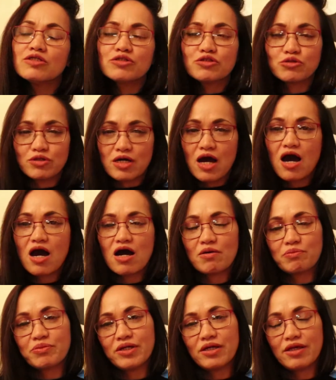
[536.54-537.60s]
to
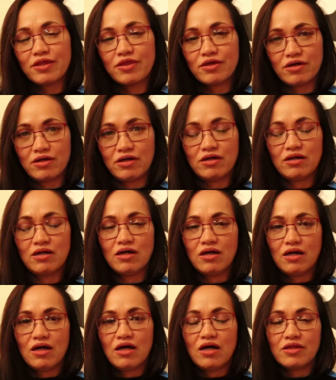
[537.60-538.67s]
copy the
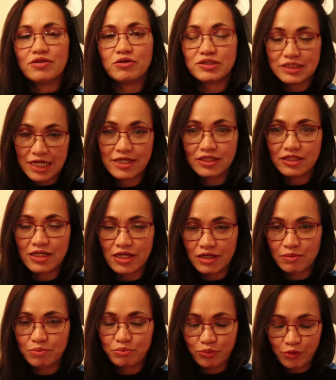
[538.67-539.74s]
authentic
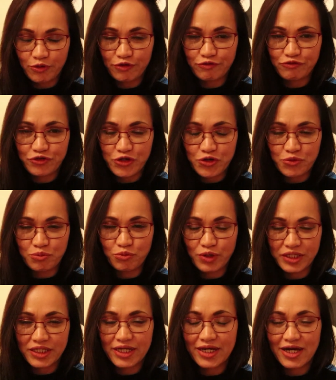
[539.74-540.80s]
perfume
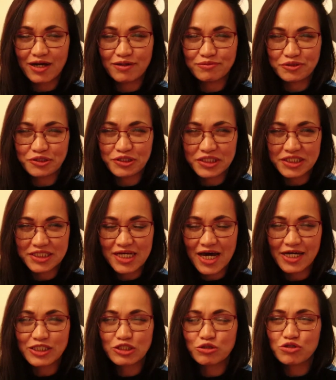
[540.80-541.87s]
when it comes to the
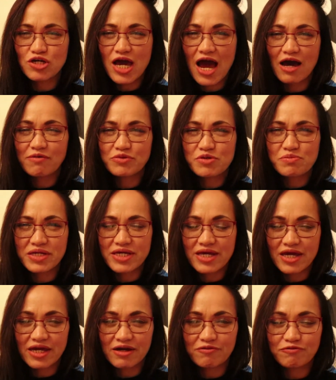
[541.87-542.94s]
design. So you have to be
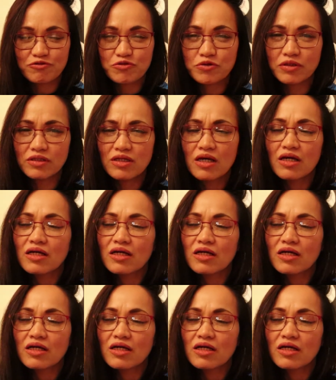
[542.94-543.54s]
careful.